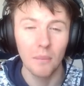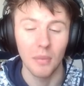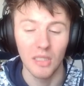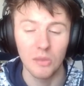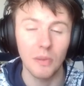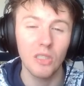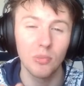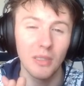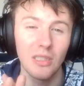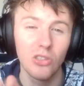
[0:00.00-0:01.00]
but a spell
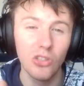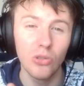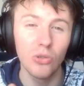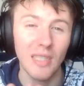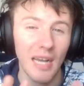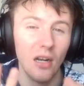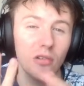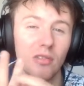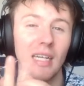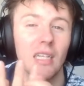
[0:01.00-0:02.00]
speed 2
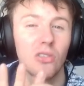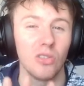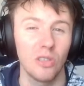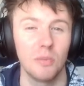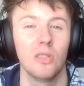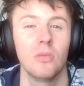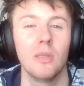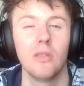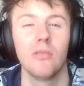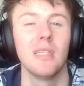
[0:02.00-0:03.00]
cannot react to a spell
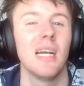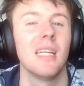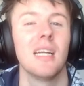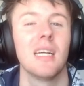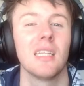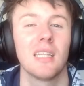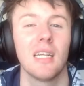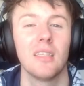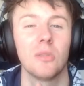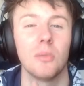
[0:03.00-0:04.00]
speed 3, and neither
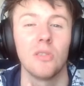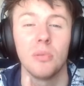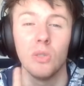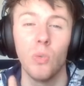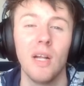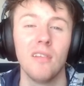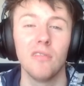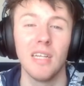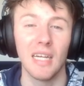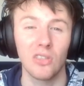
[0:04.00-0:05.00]
can a spell speed 1
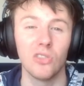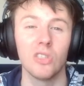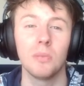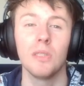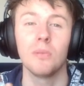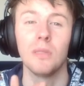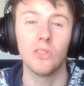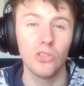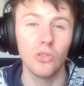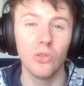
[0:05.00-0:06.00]
react to a spell speed
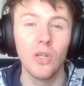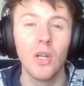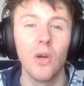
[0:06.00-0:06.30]
2